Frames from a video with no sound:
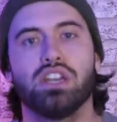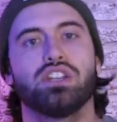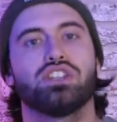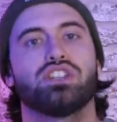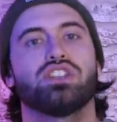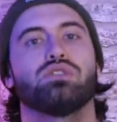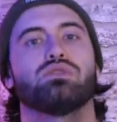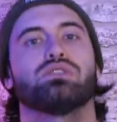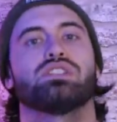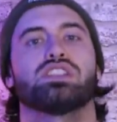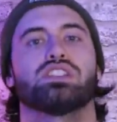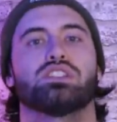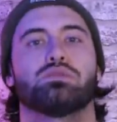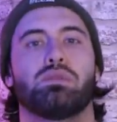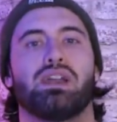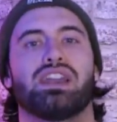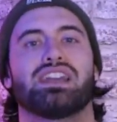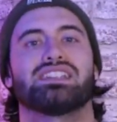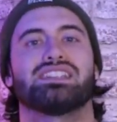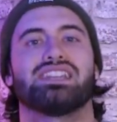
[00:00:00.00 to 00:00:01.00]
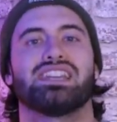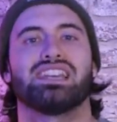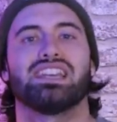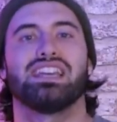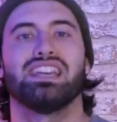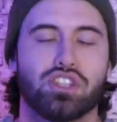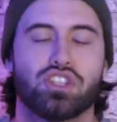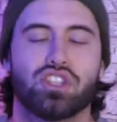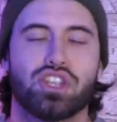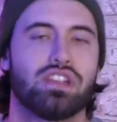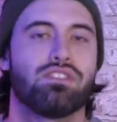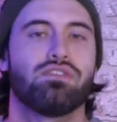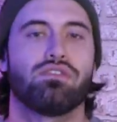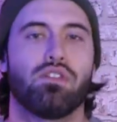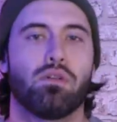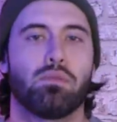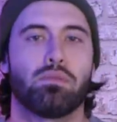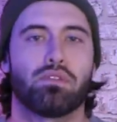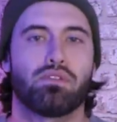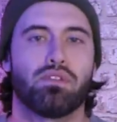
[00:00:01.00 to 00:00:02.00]
She was expecting the chief
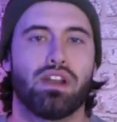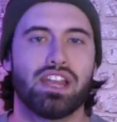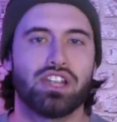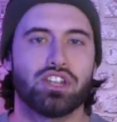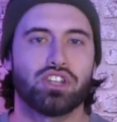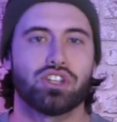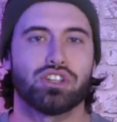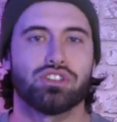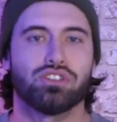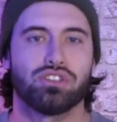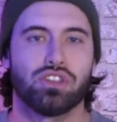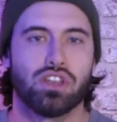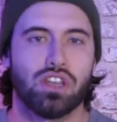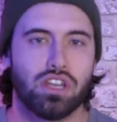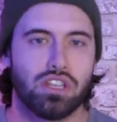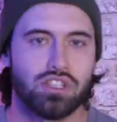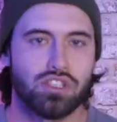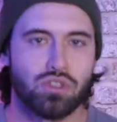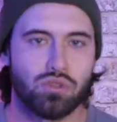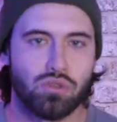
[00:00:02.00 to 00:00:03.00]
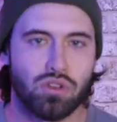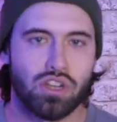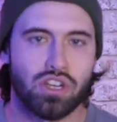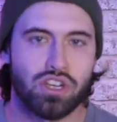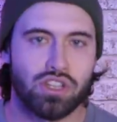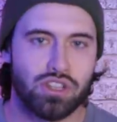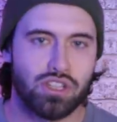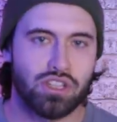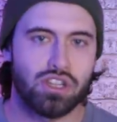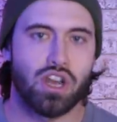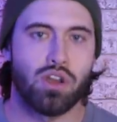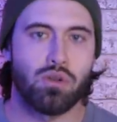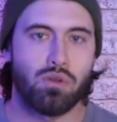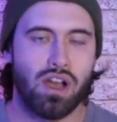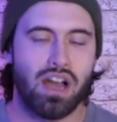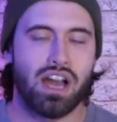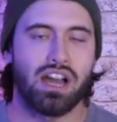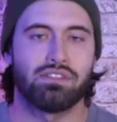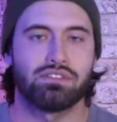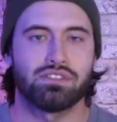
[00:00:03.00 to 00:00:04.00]
of operations to look at the
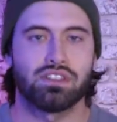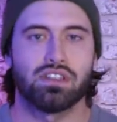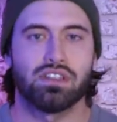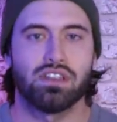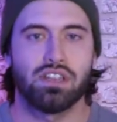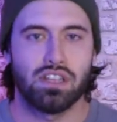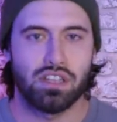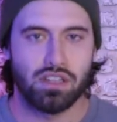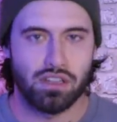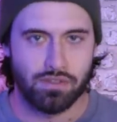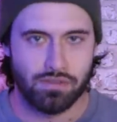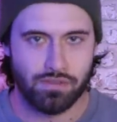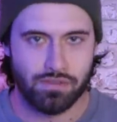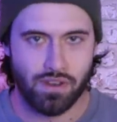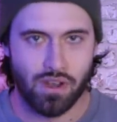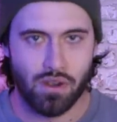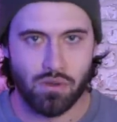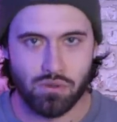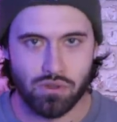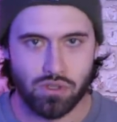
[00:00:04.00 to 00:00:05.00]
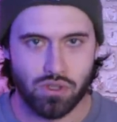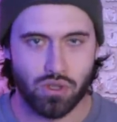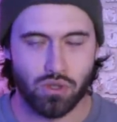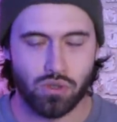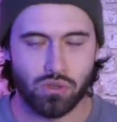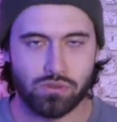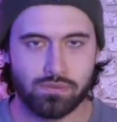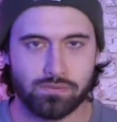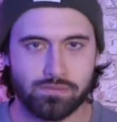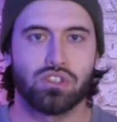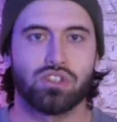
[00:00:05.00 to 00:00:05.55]
note after the phone call.